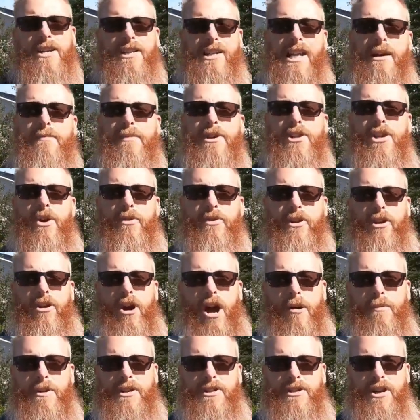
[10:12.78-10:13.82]
let me know in the
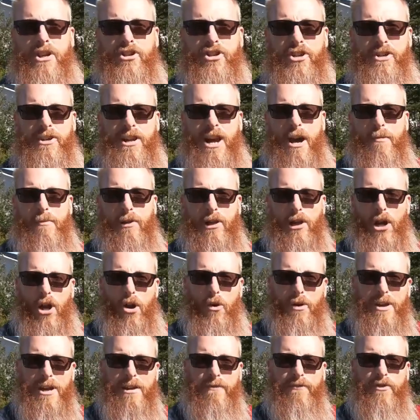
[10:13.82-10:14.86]
comment section down below
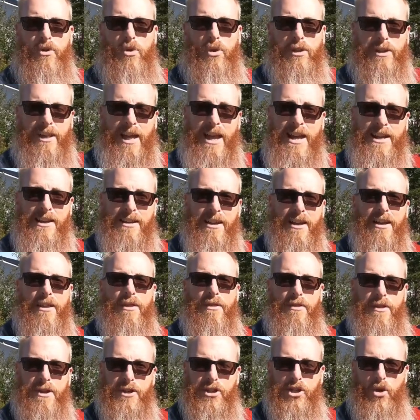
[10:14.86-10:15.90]
if you liked
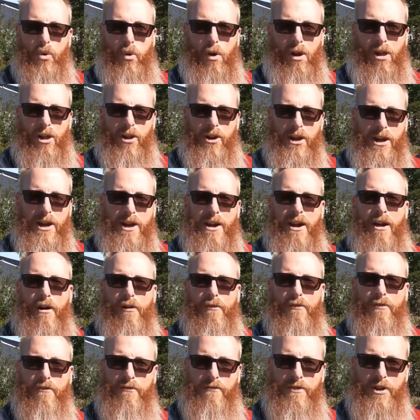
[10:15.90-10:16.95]
this quality of
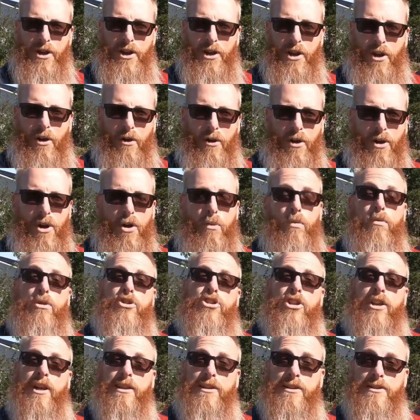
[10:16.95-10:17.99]
video. Would
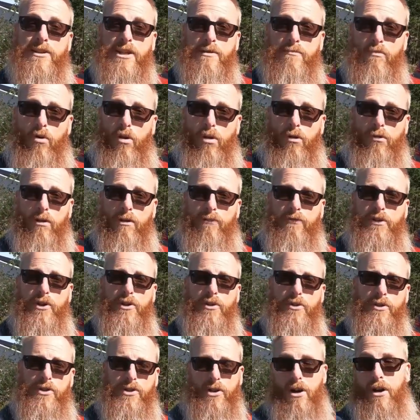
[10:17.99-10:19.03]
you like to see more
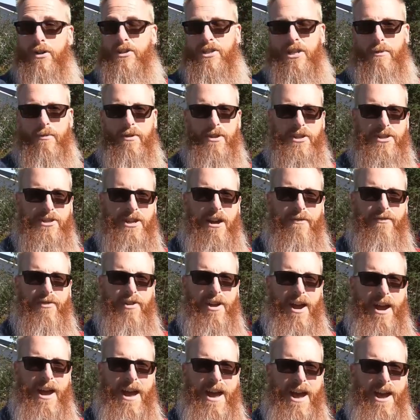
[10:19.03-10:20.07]
reviews on some of the stuff that
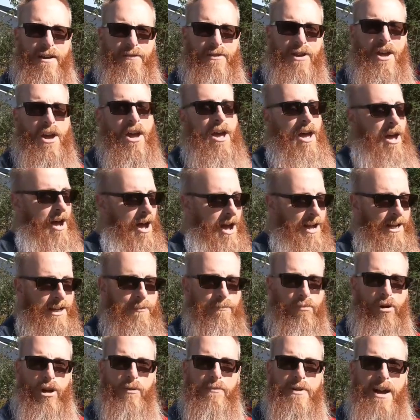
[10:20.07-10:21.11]
I have? I can
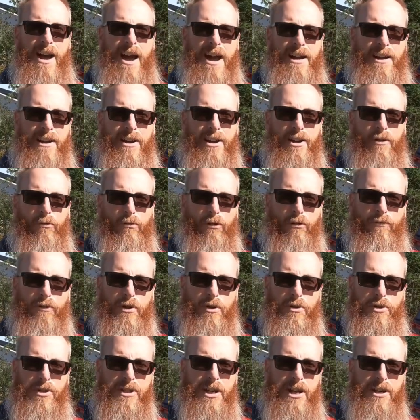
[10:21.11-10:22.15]
bring back
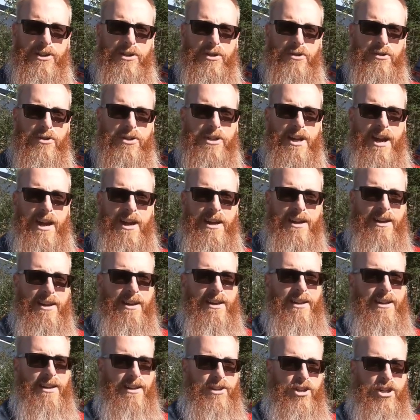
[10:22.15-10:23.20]
Reviews Day Tuesday.
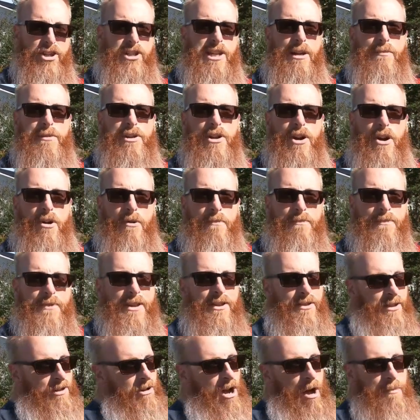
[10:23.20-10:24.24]
Just let me know in
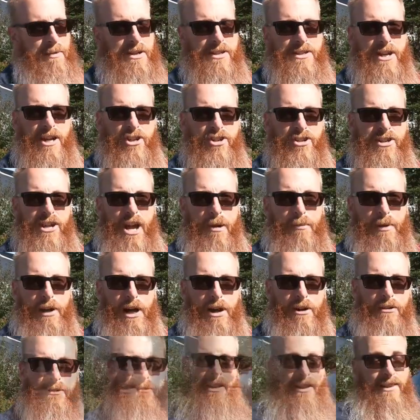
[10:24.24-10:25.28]
the comment section down
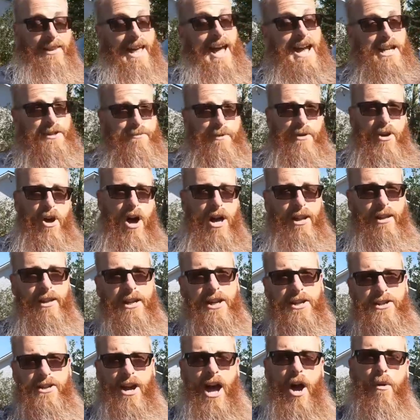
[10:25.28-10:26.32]
below. Last but not
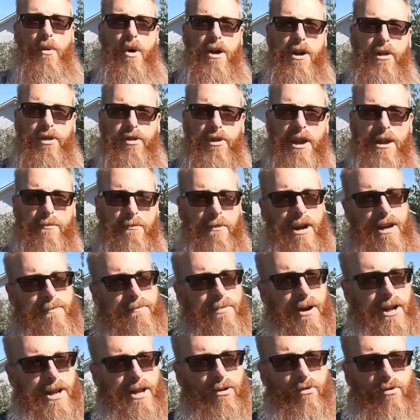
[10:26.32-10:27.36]
least, I want to thank my
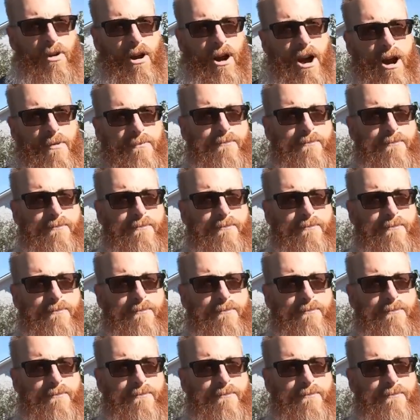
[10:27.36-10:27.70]
buddy Rob,